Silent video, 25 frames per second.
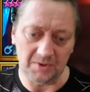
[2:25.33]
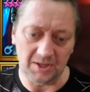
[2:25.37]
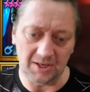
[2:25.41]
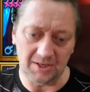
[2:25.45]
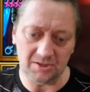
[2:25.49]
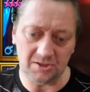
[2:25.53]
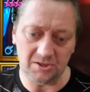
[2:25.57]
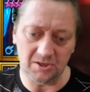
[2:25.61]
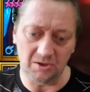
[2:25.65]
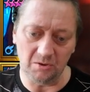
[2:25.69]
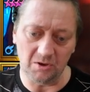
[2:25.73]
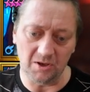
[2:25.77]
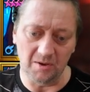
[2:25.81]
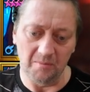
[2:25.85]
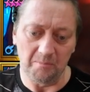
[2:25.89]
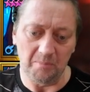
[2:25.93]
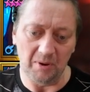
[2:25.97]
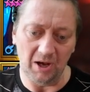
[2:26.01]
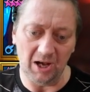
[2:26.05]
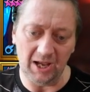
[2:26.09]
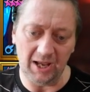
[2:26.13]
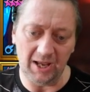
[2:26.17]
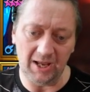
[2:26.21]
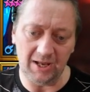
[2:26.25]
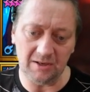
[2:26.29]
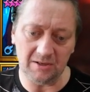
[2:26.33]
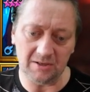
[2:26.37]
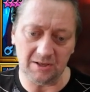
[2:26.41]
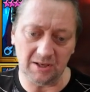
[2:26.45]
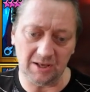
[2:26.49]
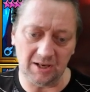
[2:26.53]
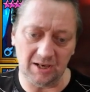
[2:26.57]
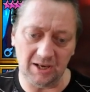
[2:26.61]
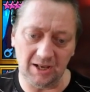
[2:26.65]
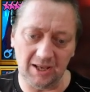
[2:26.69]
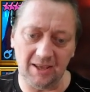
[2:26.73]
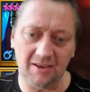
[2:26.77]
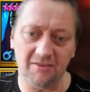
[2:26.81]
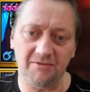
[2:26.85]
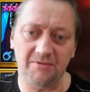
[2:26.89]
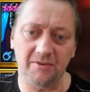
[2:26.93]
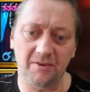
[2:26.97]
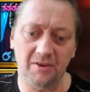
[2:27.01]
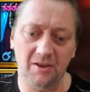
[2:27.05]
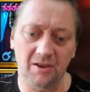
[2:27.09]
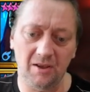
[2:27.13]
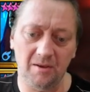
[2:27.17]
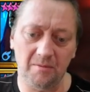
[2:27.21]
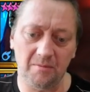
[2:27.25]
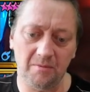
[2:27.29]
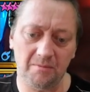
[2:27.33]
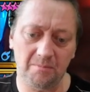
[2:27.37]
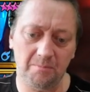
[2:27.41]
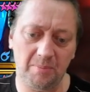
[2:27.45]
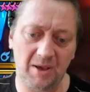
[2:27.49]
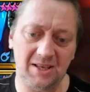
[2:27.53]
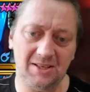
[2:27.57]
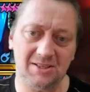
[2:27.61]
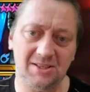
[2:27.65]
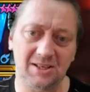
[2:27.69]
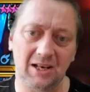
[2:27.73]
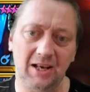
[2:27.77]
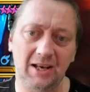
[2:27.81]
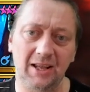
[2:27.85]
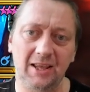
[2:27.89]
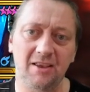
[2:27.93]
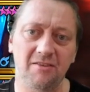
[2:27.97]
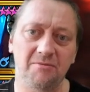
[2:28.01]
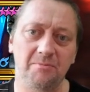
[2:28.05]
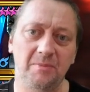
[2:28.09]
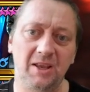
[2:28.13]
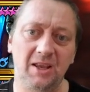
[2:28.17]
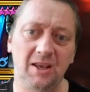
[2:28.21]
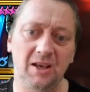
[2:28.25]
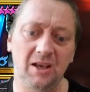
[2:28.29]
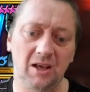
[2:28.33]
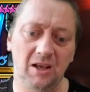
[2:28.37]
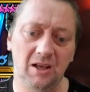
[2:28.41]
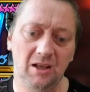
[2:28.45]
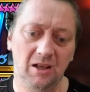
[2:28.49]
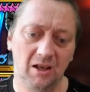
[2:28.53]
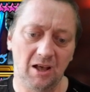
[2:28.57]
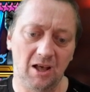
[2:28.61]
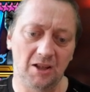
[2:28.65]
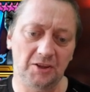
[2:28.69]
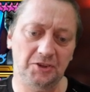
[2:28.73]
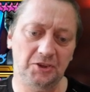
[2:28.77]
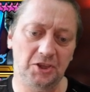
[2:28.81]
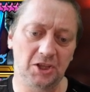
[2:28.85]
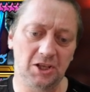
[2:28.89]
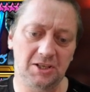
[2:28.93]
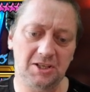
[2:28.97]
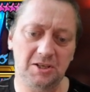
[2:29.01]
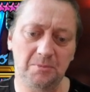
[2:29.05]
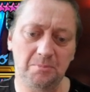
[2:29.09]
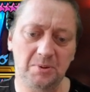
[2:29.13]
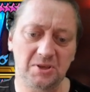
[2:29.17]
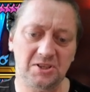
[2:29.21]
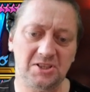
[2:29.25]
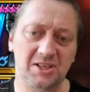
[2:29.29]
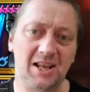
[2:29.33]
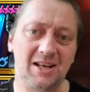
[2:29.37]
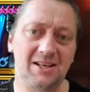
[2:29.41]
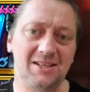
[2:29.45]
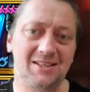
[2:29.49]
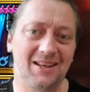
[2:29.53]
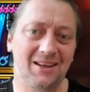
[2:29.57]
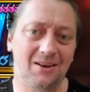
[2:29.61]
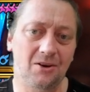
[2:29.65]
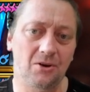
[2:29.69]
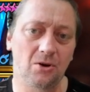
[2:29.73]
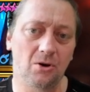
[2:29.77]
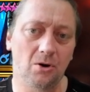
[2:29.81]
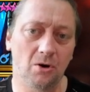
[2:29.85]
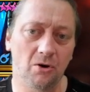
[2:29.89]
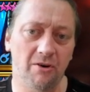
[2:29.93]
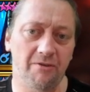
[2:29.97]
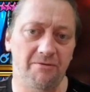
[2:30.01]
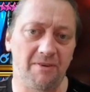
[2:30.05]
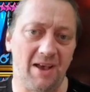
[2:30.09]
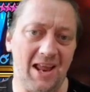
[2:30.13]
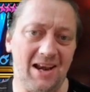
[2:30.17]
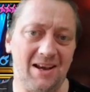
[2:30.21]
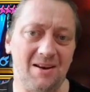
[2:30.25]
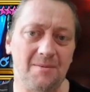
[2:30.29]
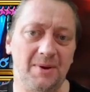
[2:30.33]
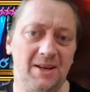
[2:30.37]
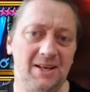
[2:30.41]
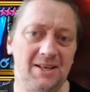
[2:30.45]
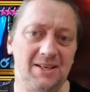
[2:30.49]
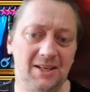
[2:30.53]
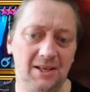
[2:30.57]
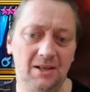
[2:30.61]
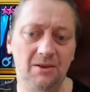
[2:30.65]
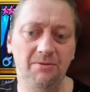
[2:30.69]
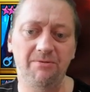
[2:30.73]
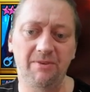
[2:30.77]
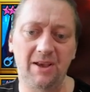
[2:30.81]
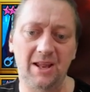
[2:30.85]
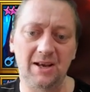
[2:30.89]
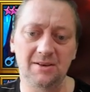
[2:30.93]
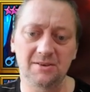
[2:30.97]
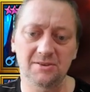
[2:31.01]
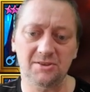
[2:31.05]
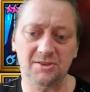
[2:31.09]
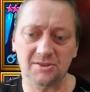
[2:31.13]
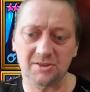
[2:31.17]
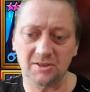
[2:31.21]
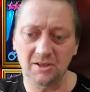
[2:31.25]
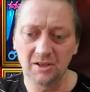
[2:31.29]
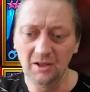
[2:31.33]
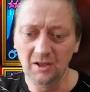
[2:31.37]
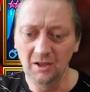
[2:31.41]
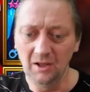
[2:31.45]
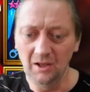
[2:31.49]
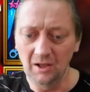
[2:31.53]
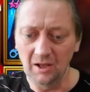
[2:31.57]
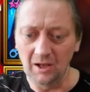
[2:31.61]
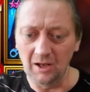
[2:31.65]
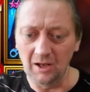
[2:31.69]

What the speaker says: These two combined are going to basically give me a 30% ignore of enemy defense.